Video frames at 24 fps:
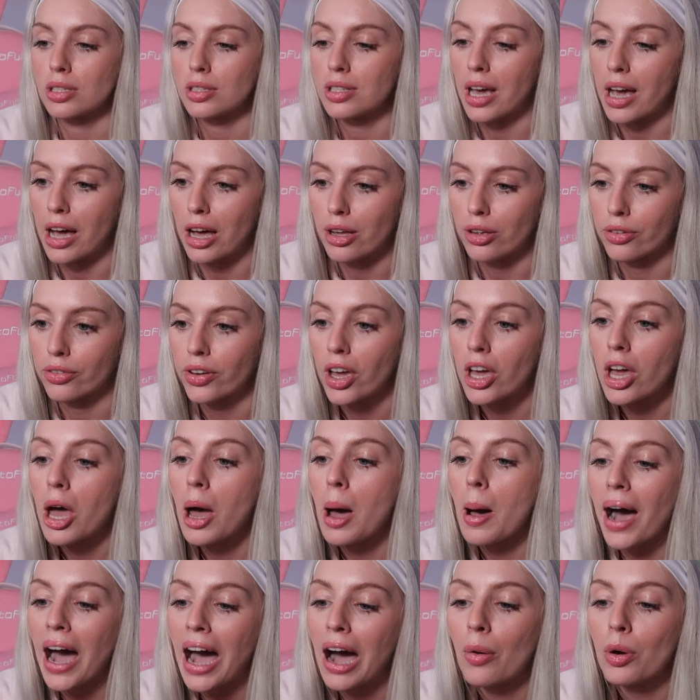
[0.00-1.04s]
is the e.l.f.
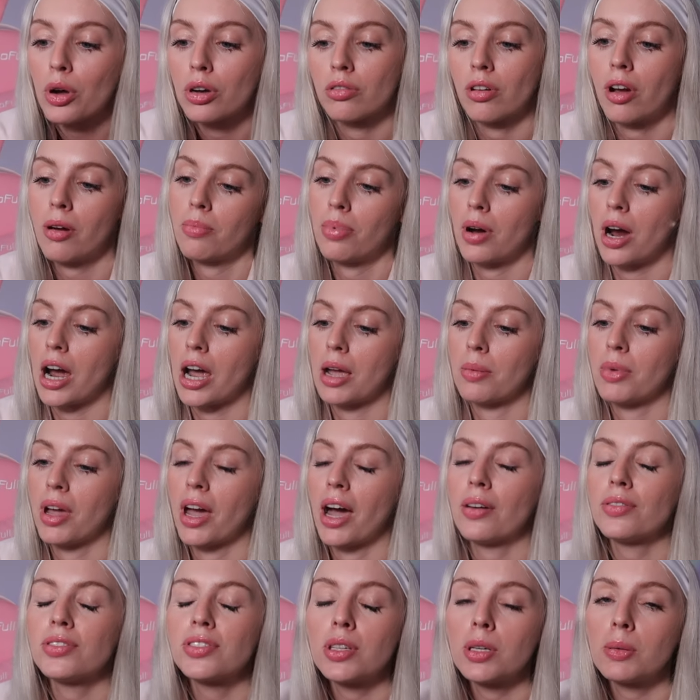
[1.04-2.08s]
Power Grip Primer.
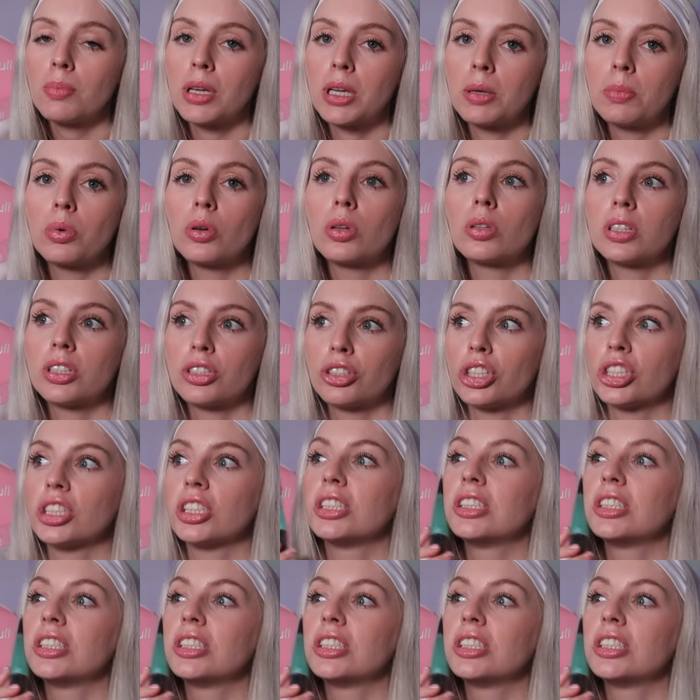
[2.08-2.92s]
I've seen people literally